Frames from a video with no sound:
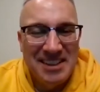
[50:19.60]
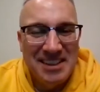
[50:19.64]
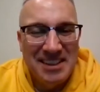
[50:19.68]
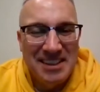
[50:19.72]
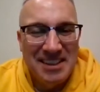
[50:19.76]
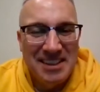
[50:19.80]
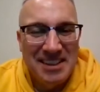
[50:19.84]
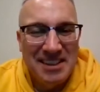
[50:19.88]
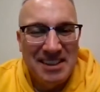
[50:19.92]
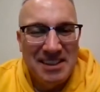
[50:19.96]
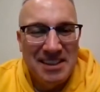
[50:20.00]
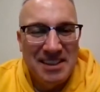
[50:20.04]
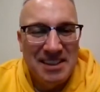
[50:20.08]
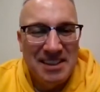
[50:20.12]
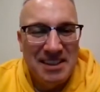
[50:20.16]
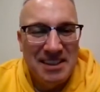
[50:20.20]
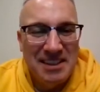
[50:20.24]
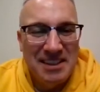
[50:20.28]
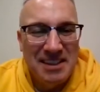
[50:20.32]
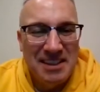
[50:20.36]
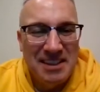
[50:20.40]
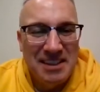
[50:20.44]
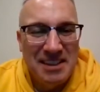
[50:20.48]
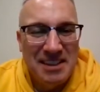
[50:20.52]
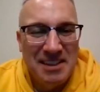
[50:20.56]

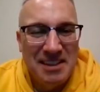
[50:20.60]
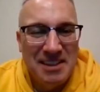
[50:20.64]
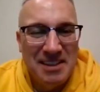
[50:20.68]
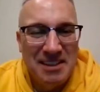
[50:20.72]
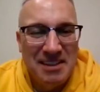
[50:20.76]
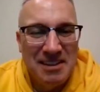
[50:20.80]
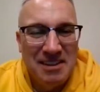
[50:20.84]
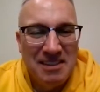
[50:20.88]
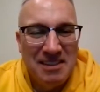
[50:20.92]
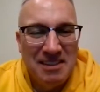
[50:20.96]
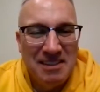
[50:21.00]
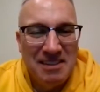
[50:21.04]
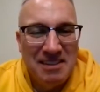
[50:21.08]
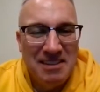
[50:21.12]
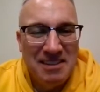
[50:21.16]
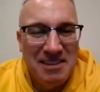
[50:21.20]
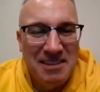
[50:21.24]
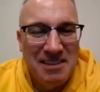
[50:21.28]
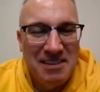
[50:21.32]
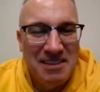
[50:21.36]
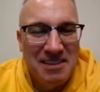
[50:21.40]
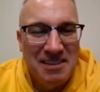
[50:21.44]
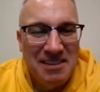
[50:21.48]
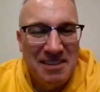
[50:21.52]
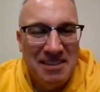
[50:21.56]

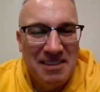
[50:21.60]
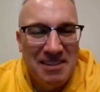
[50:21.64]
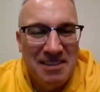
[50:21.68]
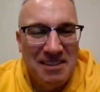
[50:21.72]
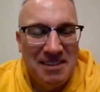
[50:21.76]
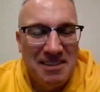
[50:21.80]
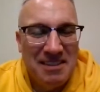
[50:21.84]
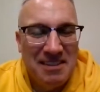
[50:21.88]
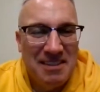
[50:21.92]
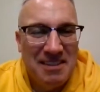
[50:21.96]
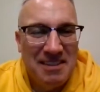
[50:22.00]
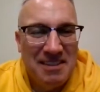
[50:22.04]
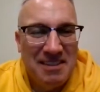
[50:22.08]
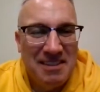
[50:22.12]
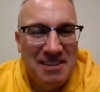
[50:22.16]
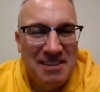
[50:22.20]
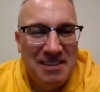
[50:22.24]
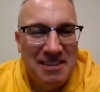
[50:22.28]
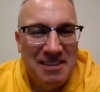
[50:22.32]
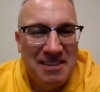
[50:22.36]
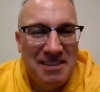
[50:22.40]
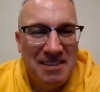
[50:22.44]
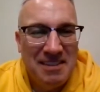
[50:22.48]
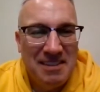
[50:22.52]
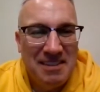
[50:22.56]

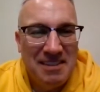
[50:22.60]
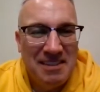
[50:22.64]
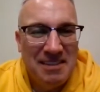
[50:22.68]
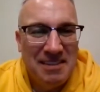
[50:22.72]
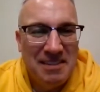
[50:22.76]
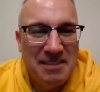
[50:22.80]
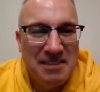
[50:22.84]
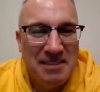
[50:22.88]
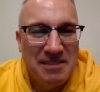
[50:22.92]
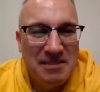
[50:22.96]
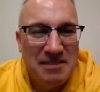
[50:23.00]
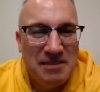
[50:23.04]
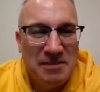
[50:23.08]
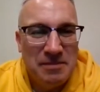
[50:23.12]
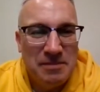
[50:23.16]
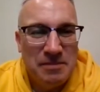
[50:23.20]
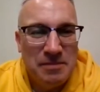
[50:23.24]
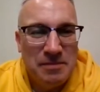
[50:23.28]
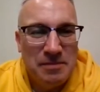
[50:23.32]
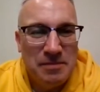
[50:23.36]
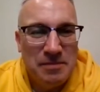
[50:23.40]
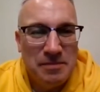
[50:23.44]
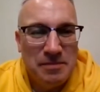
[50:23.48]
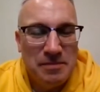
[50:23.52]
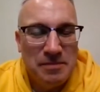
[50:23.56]

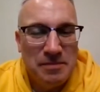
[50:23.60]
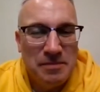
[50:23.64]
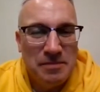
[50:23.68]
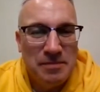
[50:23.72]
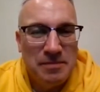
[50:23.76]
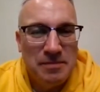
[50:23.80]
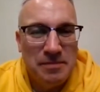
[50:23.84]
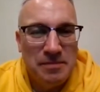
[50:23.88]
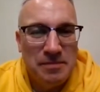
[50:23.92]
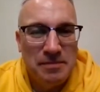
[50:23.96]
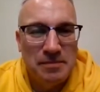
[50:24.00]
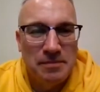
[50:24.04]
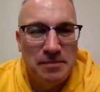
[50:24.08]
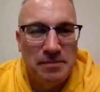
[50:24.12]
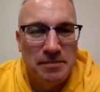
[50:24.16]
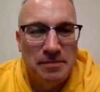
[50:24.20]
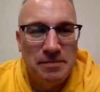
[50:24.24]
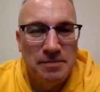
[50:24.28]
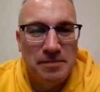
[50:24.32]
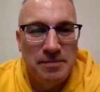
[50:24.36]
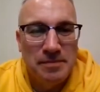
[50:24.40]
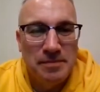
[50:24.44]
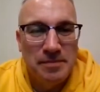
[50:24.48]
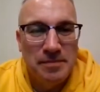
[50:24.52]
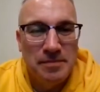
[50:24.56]

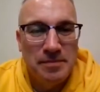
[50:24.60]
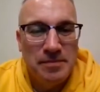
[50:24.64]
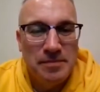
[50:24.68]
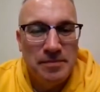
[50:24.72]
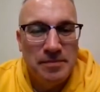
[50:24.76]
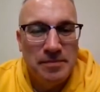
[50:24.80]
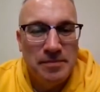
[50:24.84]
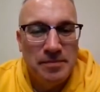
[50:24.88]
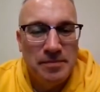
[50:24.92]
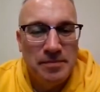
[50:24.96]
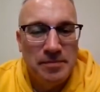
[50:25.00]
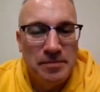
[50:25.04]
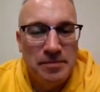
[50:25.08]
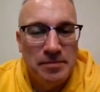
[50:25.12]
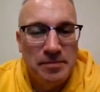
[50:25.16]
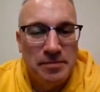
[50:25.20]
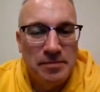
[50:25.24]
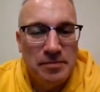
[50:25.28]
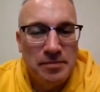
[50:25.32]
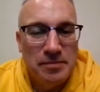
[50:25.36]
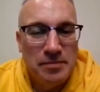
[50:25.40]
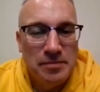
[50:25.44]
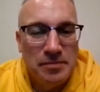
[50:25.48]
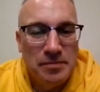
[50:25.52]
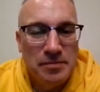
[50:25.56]

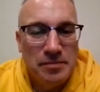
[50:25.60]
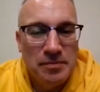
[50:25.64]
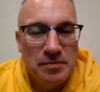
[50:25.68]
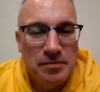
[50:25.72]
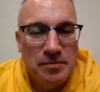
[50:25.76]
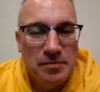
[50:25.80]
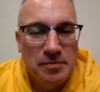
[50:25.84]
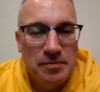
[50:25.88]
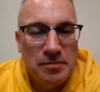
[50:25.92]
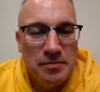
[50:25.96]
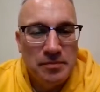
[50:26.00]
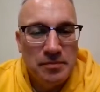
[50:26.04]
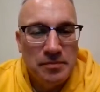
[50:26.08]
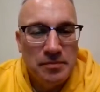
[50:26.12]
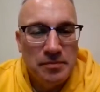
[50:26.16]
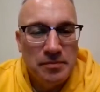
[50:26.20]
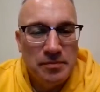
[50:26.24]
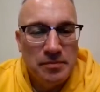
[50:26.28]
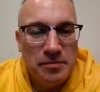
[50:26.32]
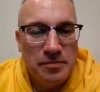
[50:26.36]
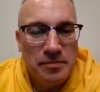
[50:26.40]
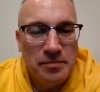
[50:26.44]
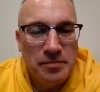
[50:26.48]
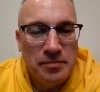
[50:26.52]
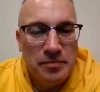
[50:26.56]

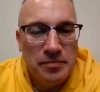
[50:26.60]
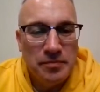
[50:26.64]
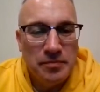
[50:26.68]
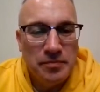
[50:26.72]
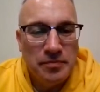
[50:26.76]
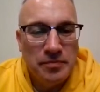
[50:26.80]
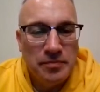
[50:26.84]
No words are spoken by the person on screen.